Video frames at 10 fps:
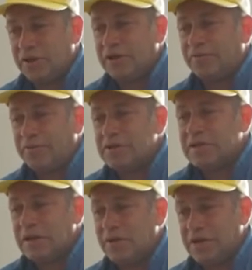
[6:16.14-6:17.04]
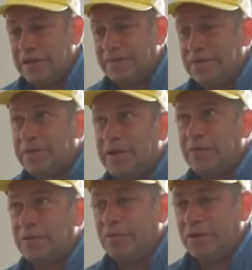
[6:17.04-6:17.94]
trying to frontside 180 flip
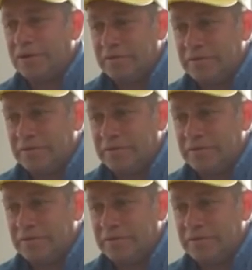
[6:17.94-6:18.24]
that big board.